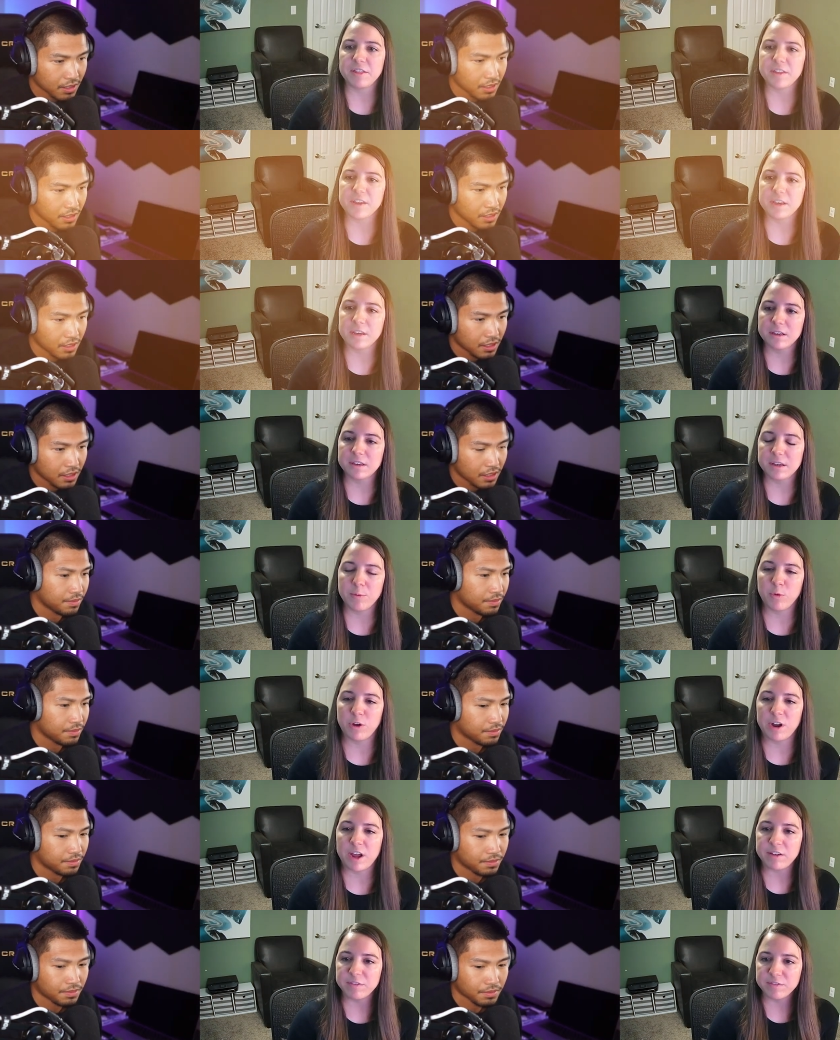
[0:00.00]
Speaker 1: I think from
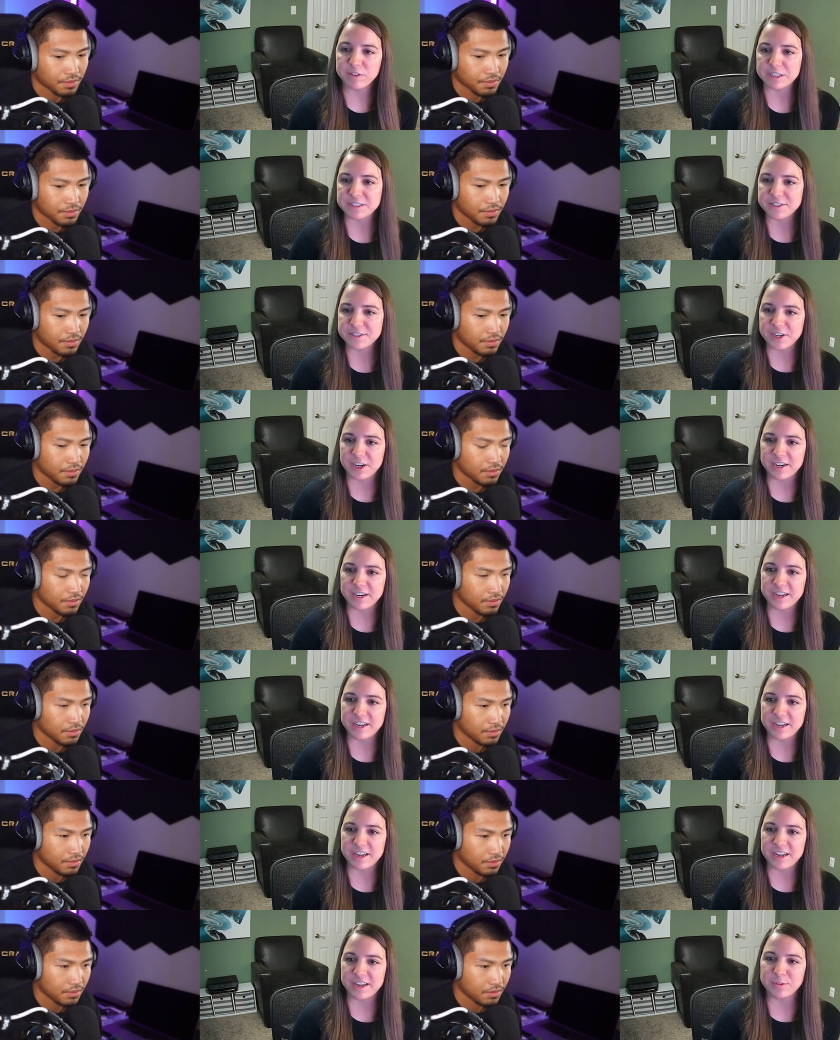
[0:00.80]
when I first
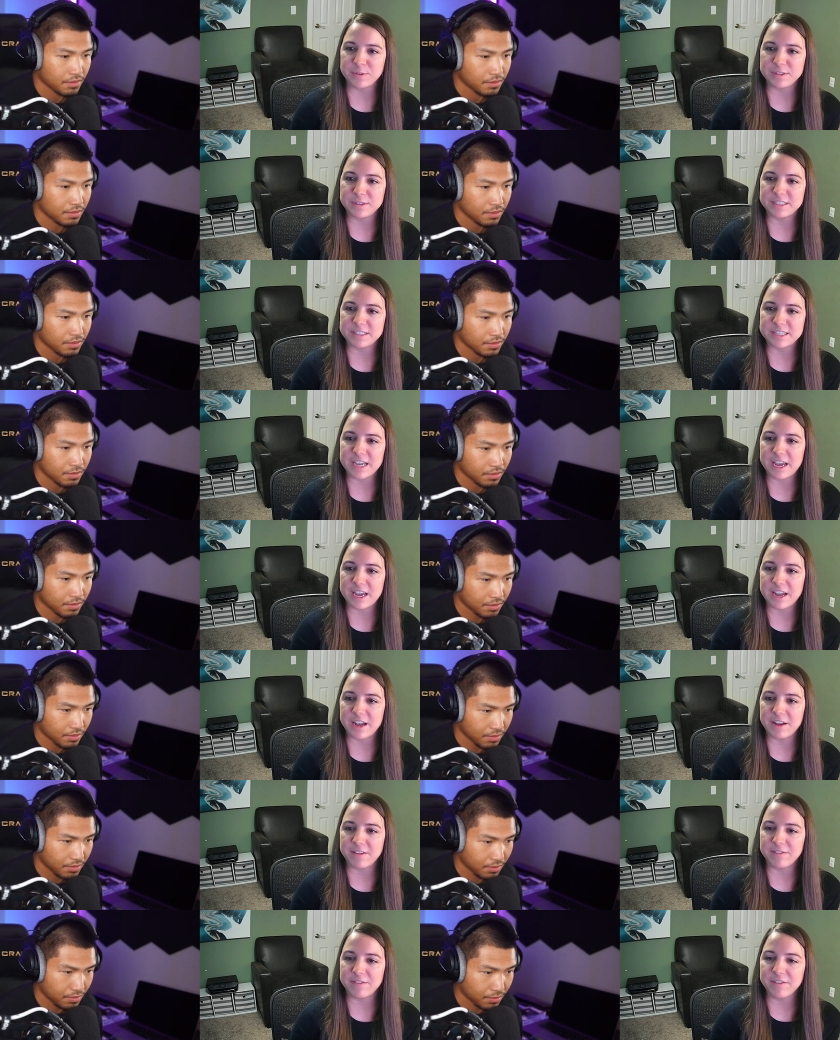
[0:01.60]
started and was kind of
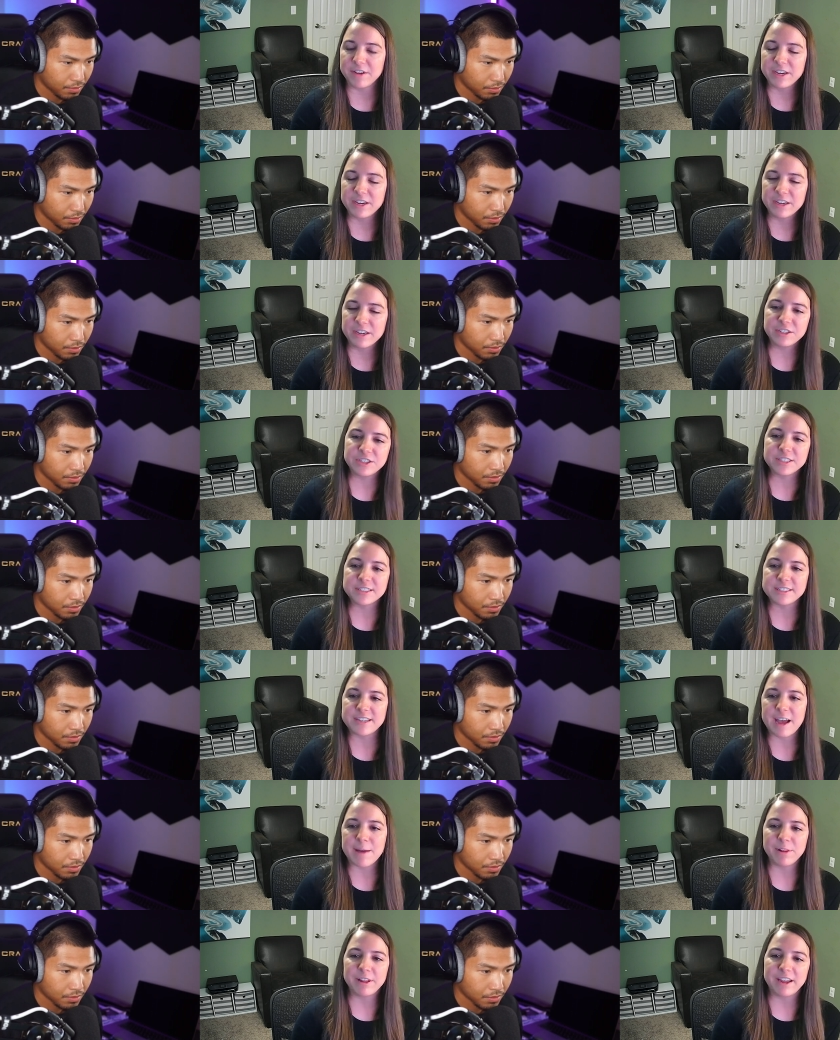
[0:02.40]
just
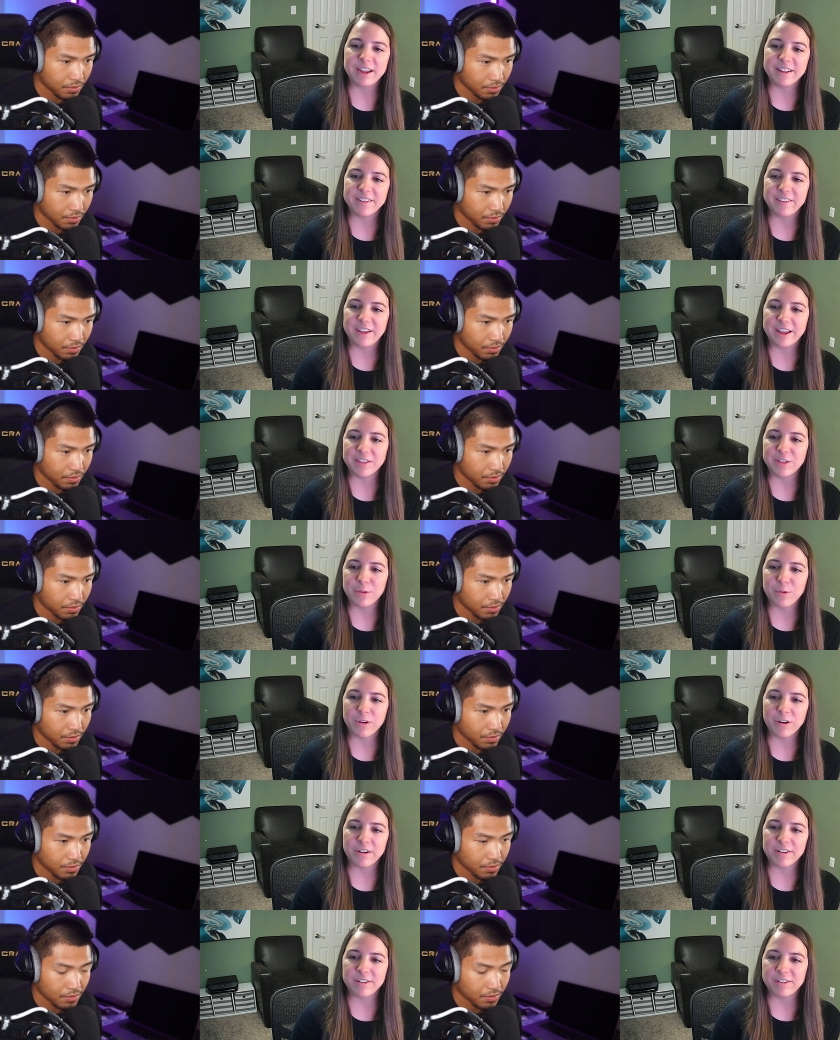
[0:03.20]
dabbling in like the
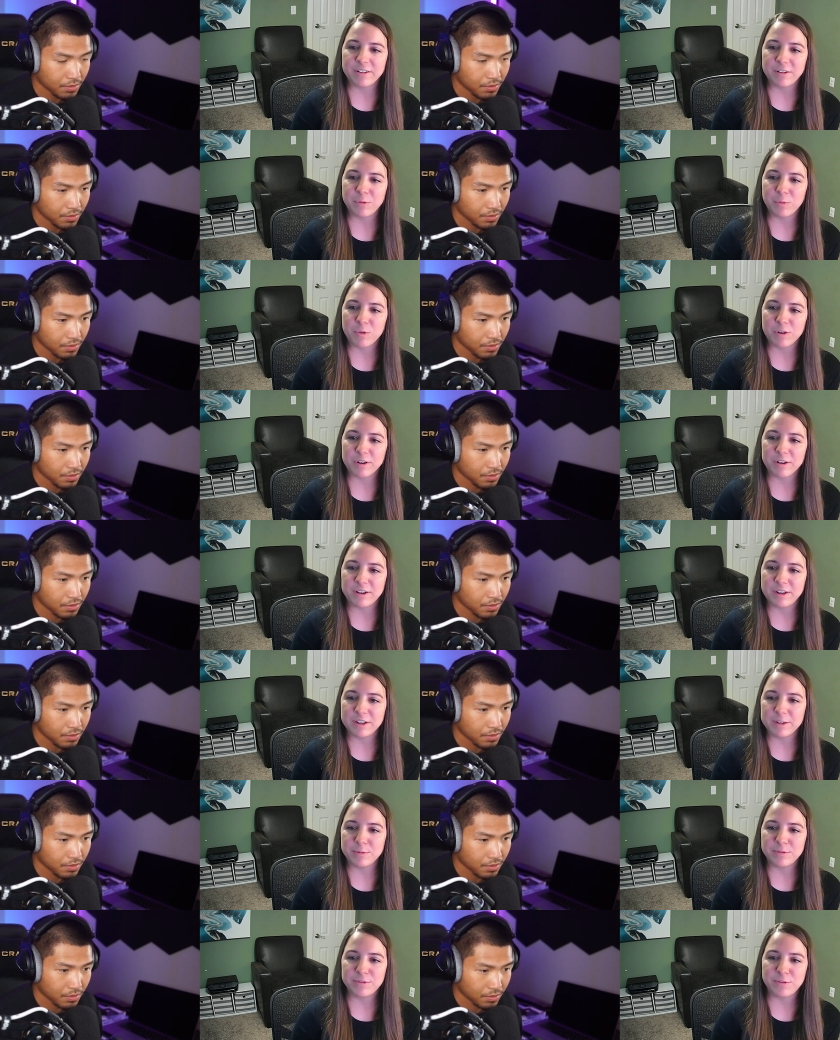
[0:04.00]
Oracle
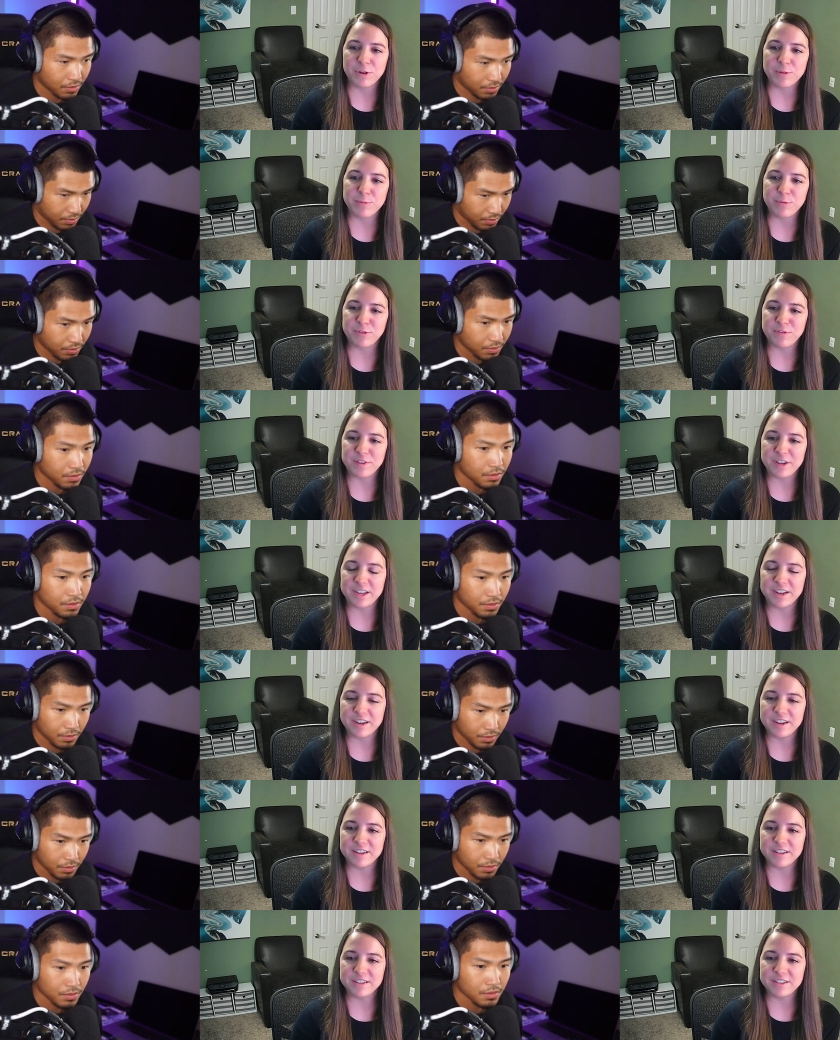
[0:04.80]
world before moving
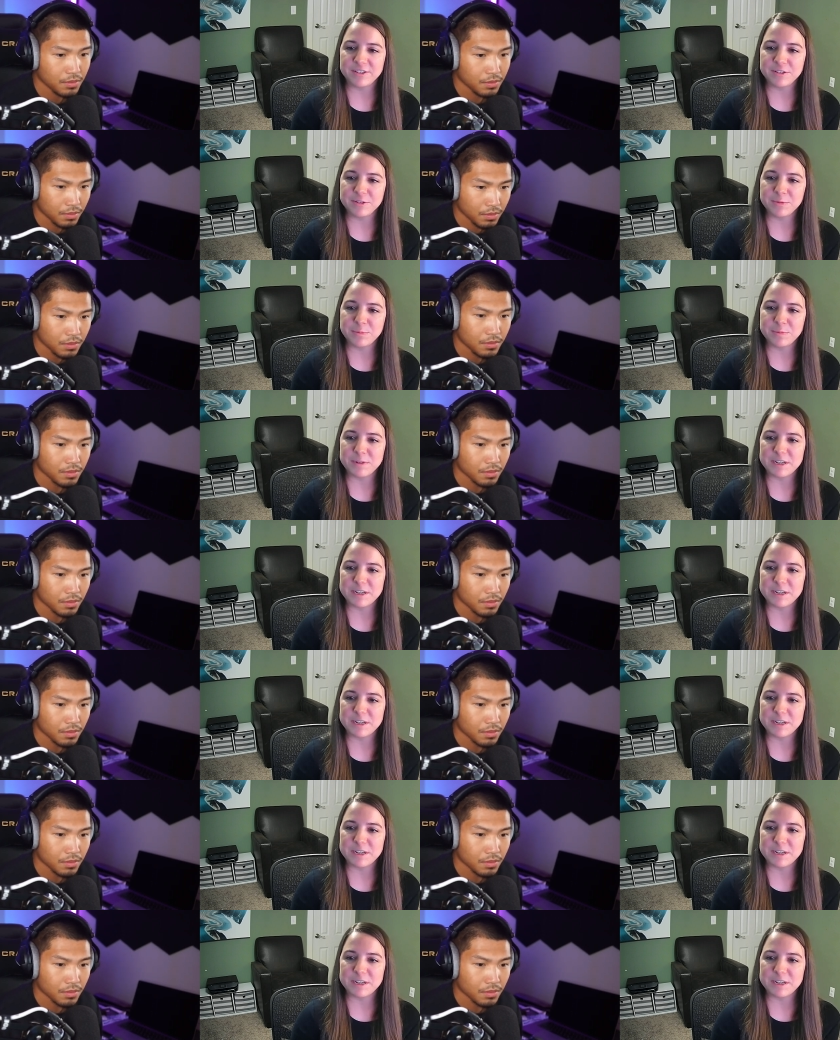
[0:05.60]
into Hadoop